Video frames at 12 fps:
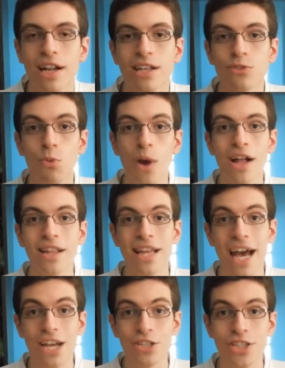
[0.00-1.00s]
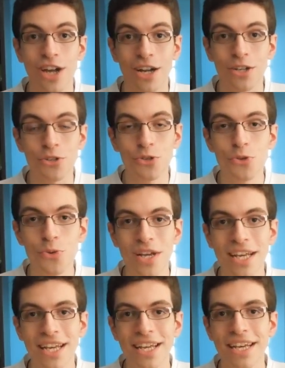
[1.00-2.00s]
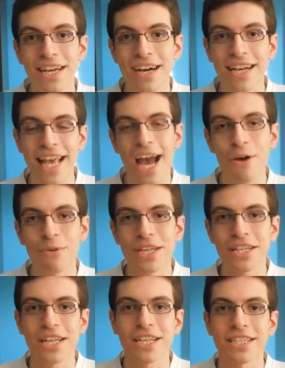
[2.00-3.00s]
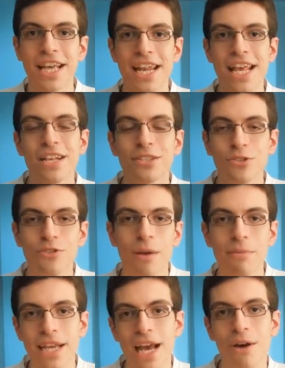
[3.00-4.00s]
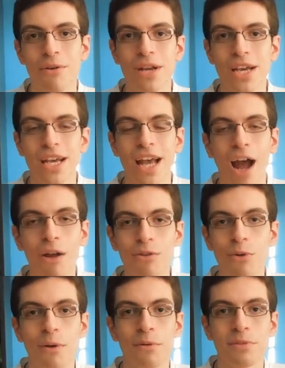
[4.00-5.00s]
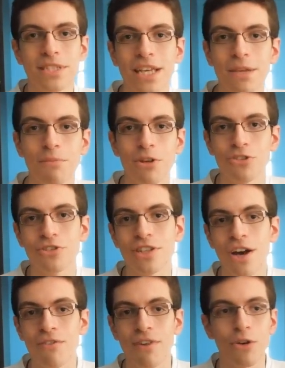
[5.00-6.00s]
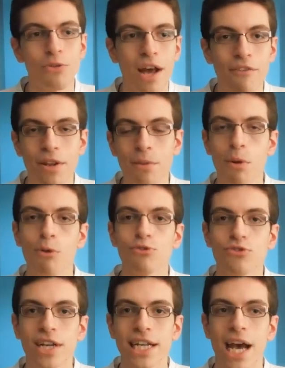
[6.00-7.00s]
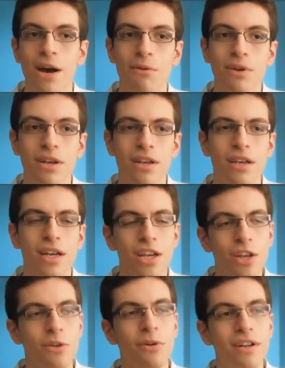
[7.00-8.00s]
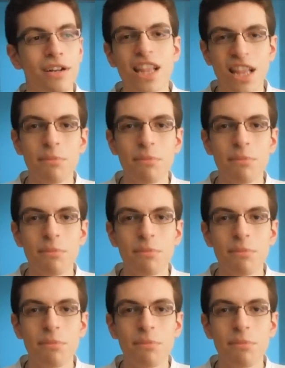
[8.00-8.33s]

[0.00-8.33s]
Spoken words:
And as well, I actually got a new account. It is an Instagram account. I don't know what I'm going to be taking pictures of. I don't have any posts right now. You know what?